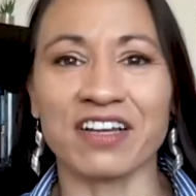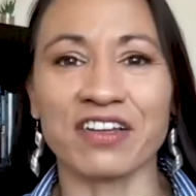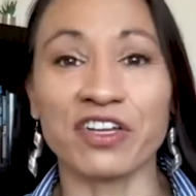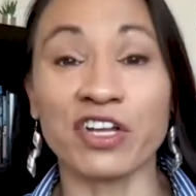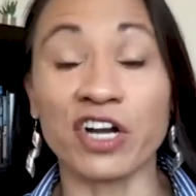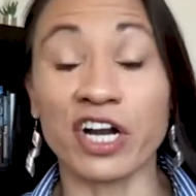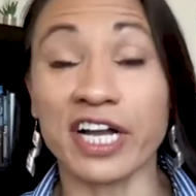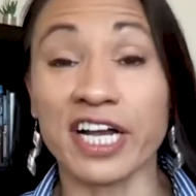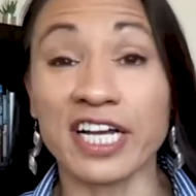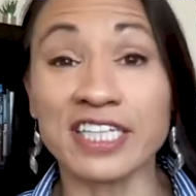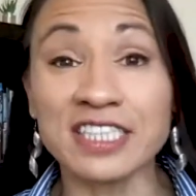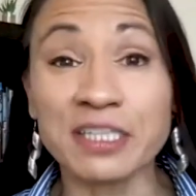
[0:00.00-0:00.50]
you
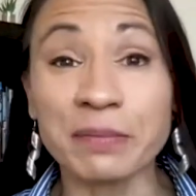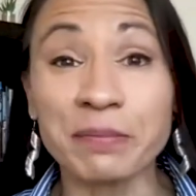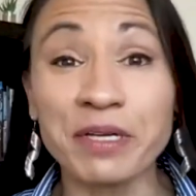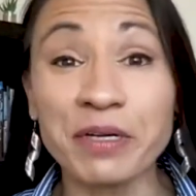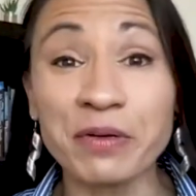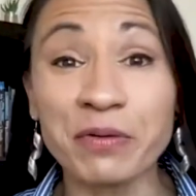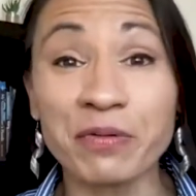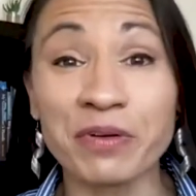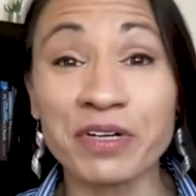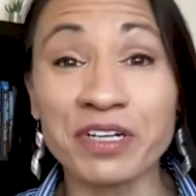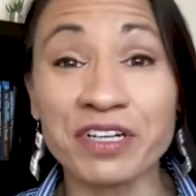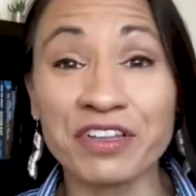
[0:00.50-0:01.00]
know i got to be
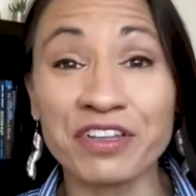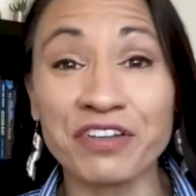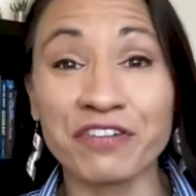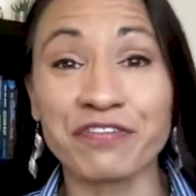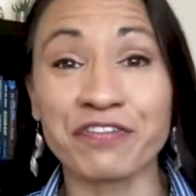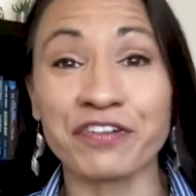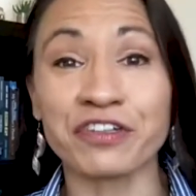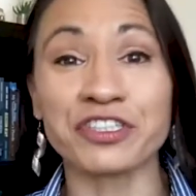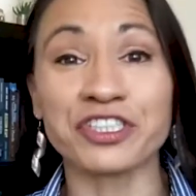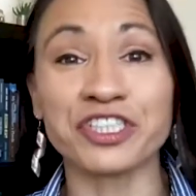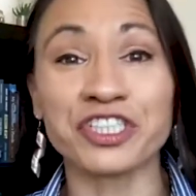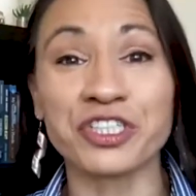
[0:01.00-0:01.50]
one of the
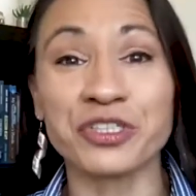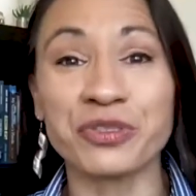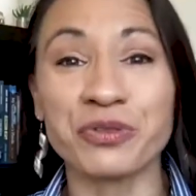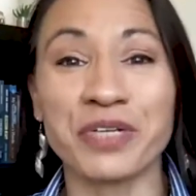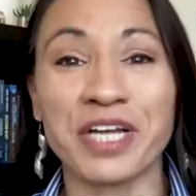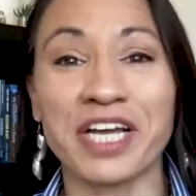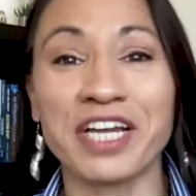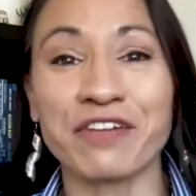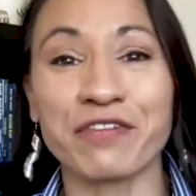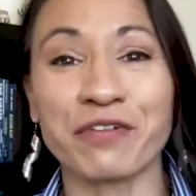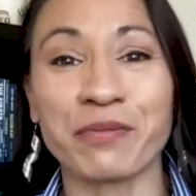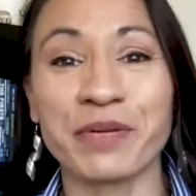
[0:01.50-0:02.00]
first two
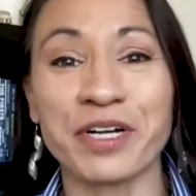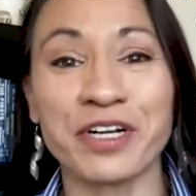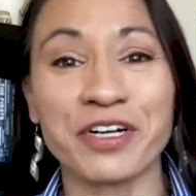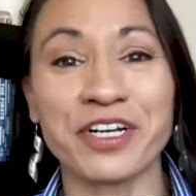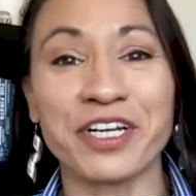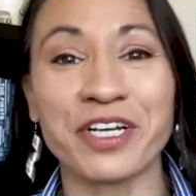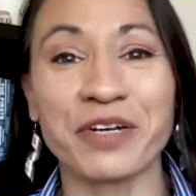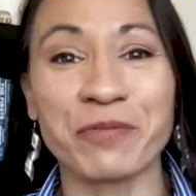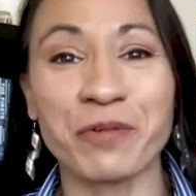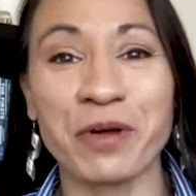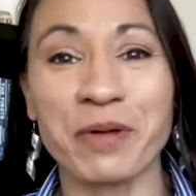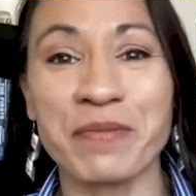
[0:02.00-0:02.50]
native
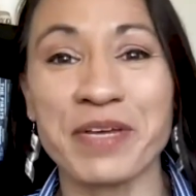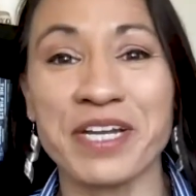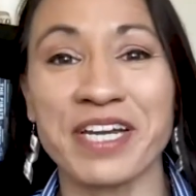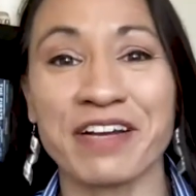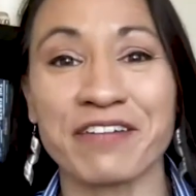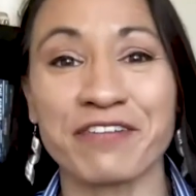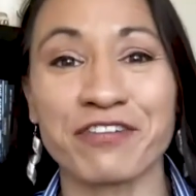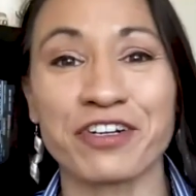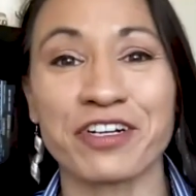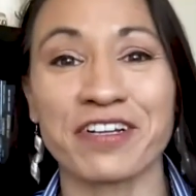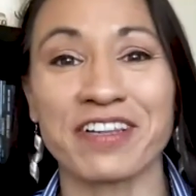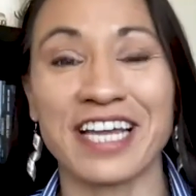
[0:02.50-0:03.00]
american women
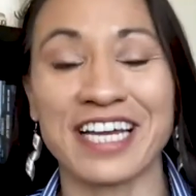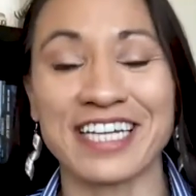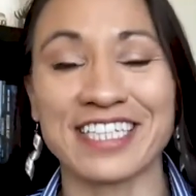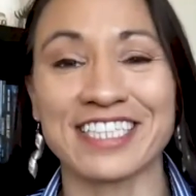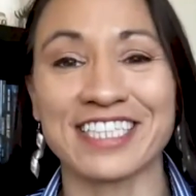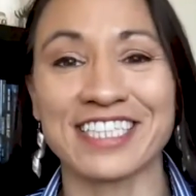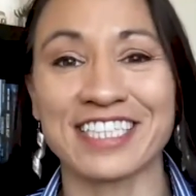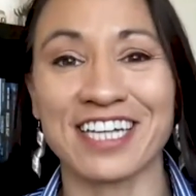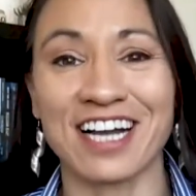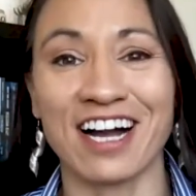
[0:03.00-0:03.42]
ever elected to